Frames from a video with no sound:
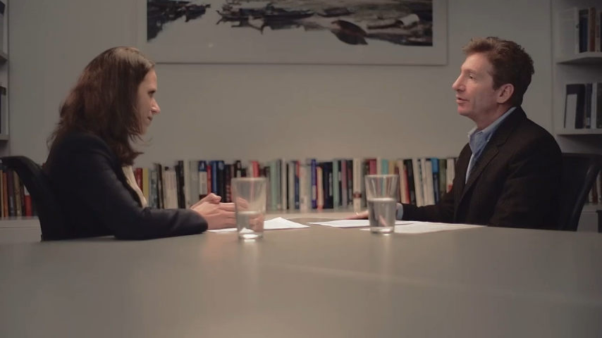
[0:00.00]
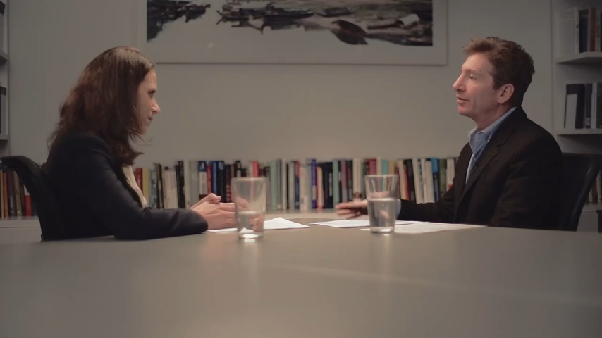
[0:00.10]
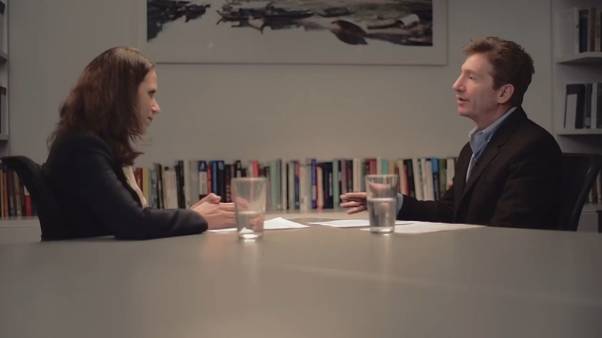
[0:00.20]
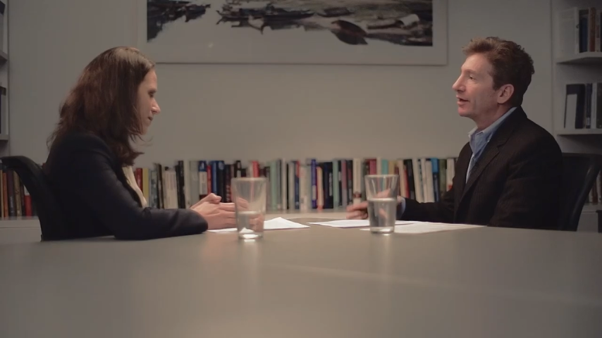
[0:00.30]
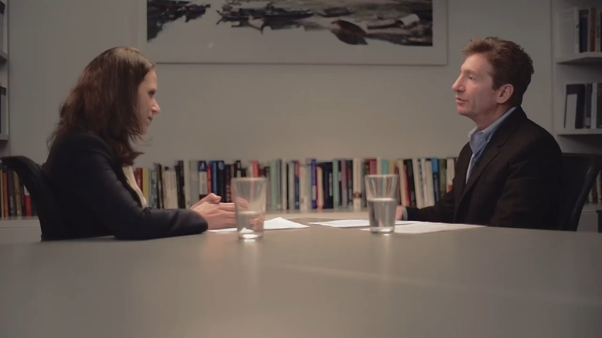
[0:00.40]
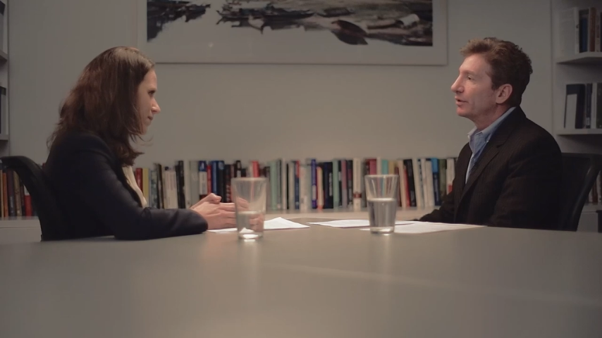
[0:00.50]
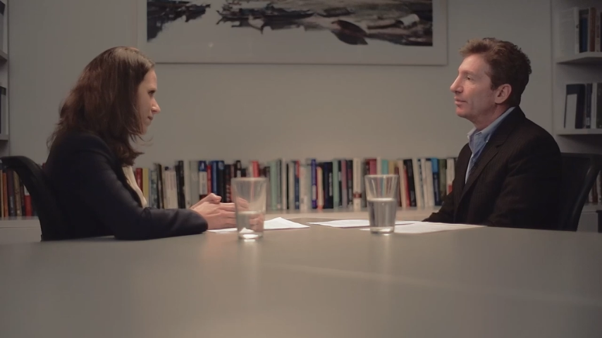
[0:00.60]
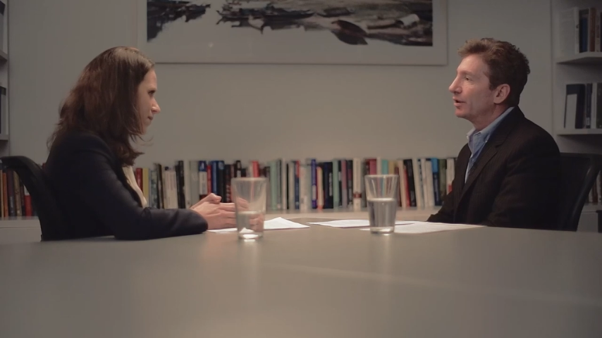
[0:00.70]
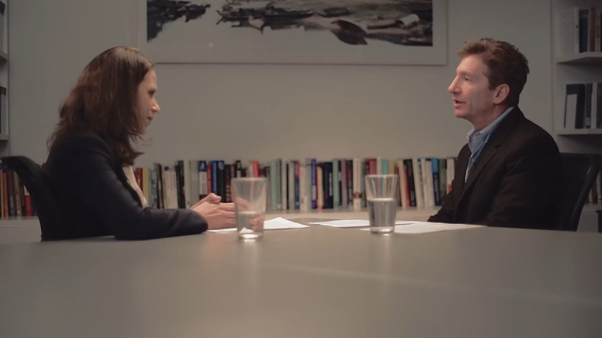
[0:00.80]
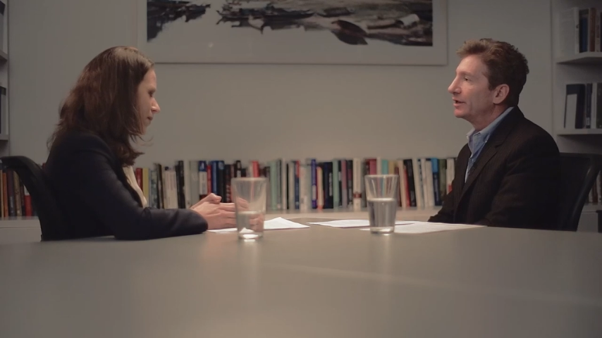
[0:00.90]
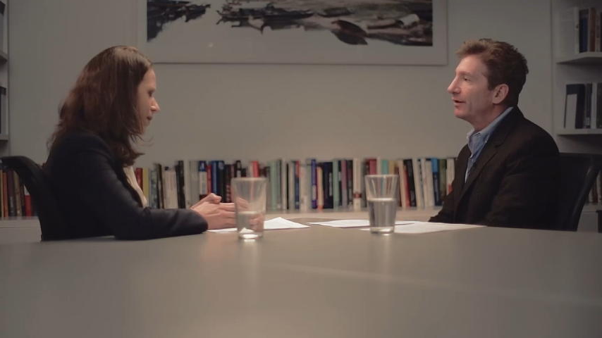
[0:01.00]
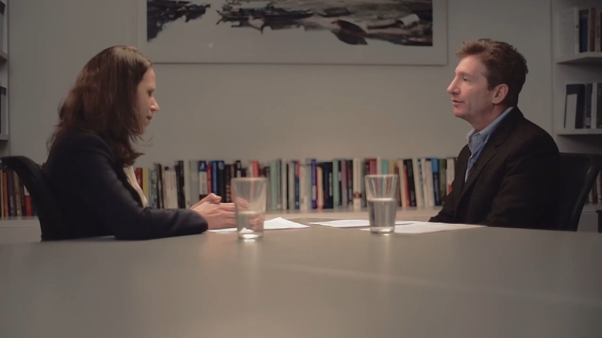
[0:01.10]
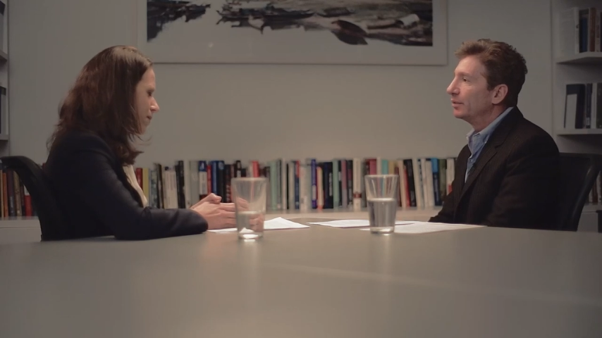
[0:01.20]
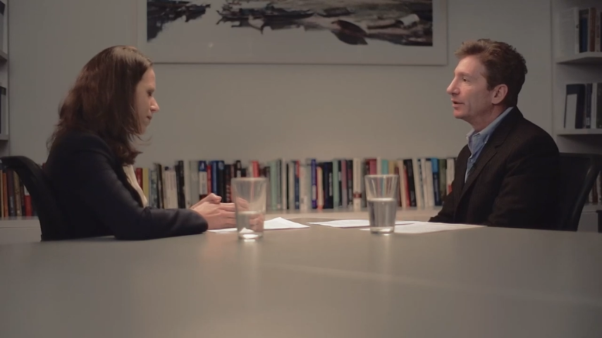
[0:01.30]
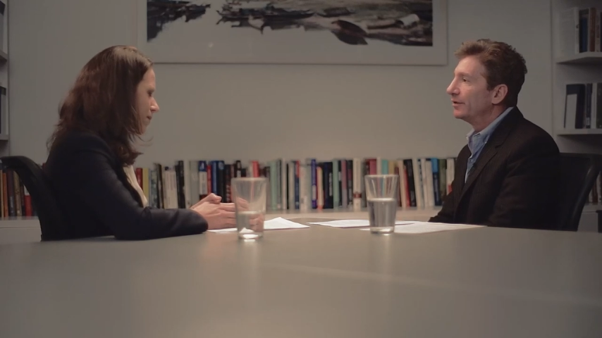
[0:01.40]
Speaker 1: it on the secondary market
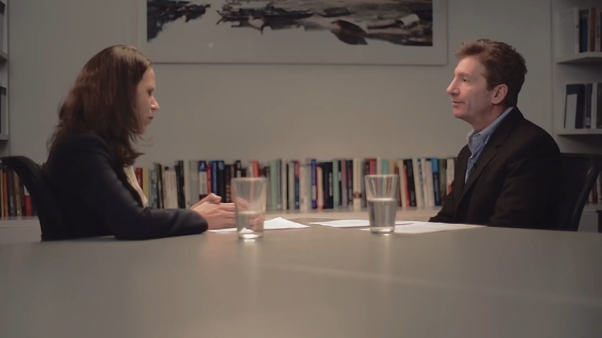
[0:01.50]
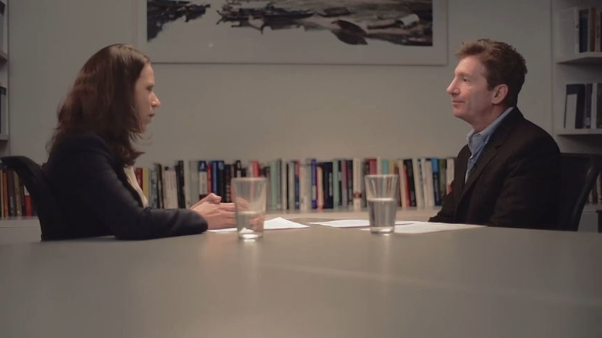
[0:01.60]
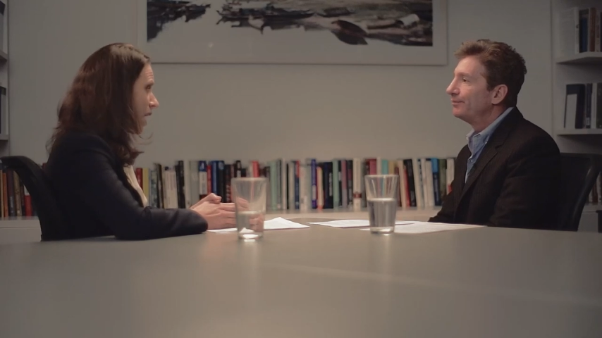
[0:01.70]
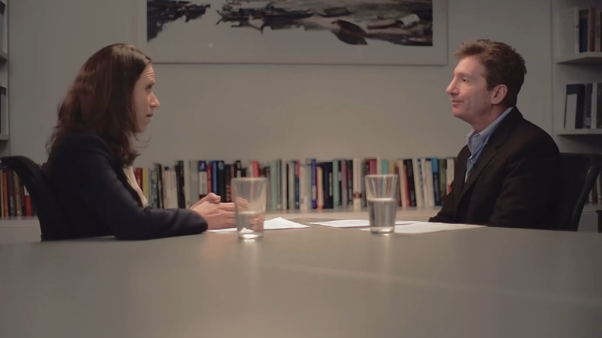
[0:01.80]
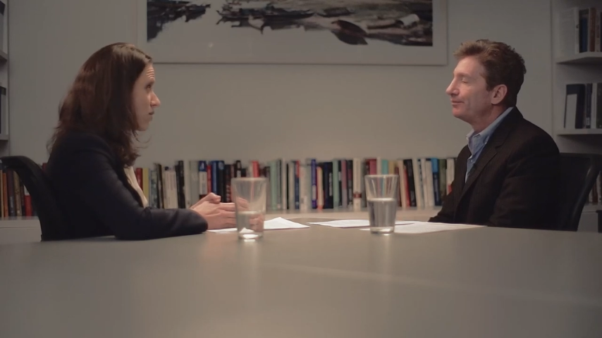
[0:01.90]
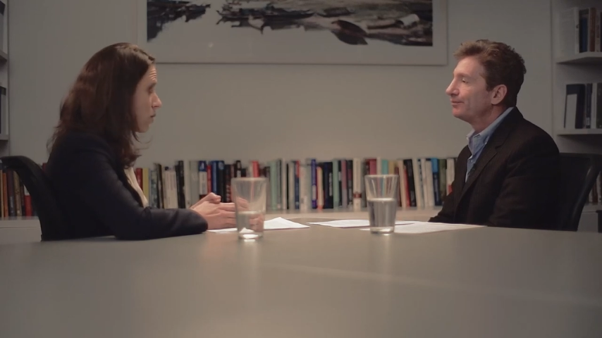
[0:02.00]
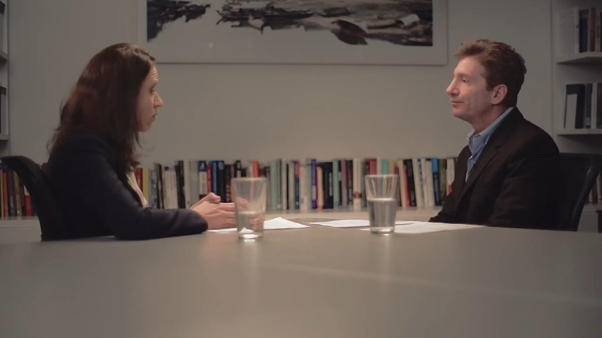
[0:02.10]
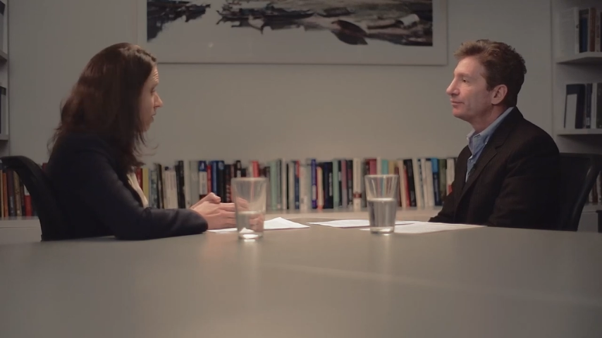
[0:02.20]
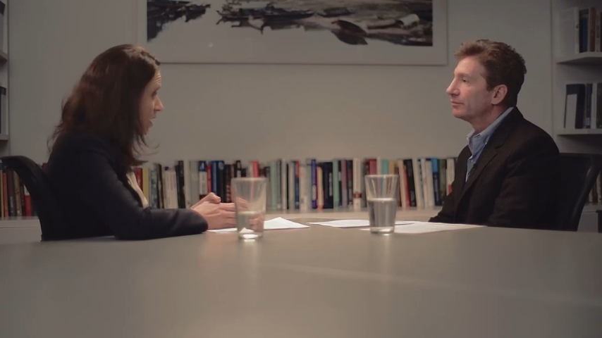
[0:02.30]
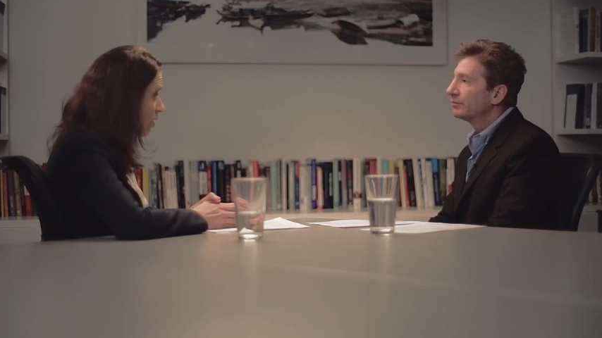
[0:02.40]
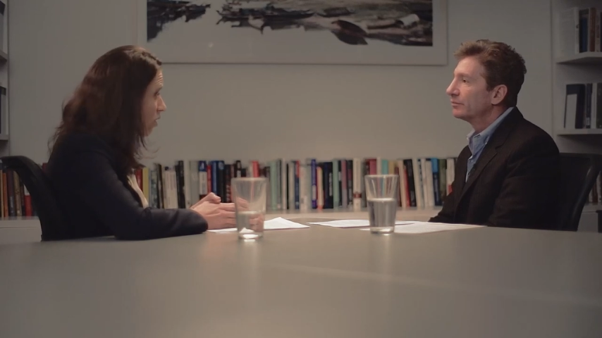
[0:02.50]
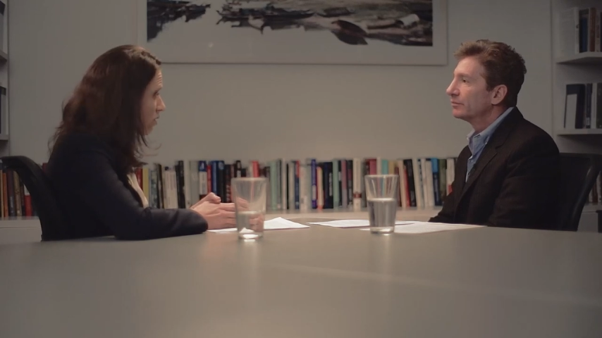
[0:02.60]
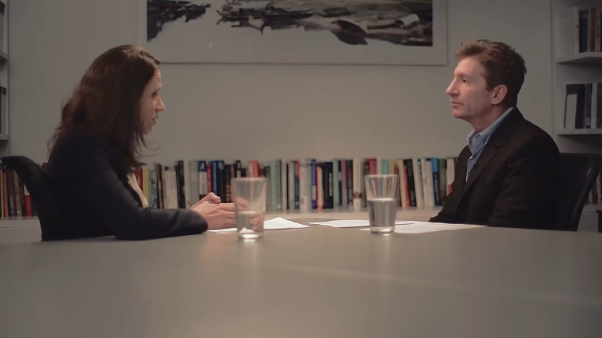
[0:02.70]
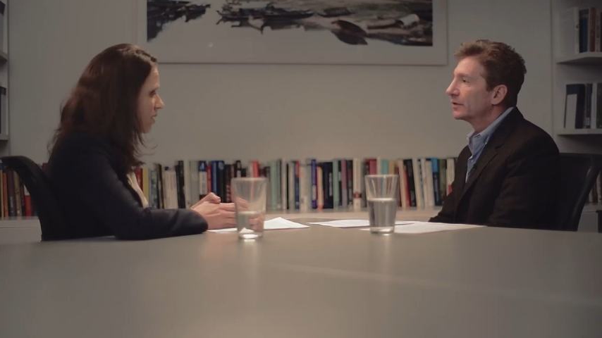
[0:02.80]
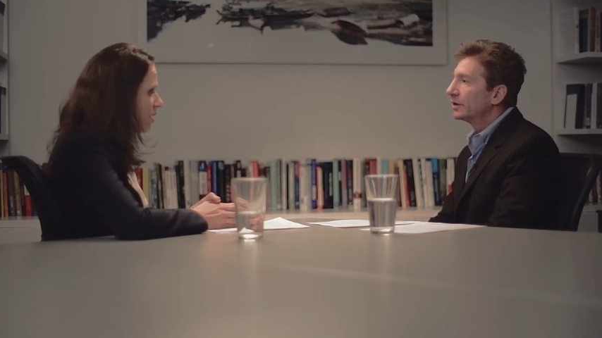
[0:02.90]
afterwards?
Speaker 2: Well, absolutely
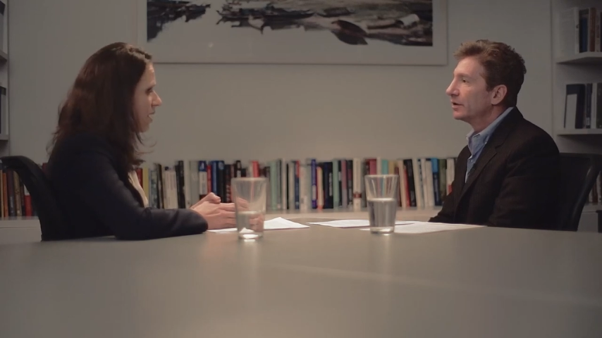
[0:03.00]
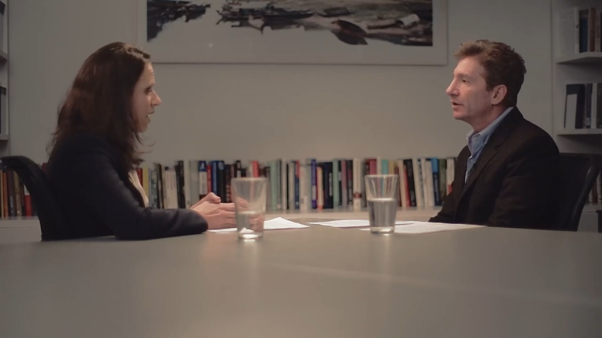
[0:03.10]
not.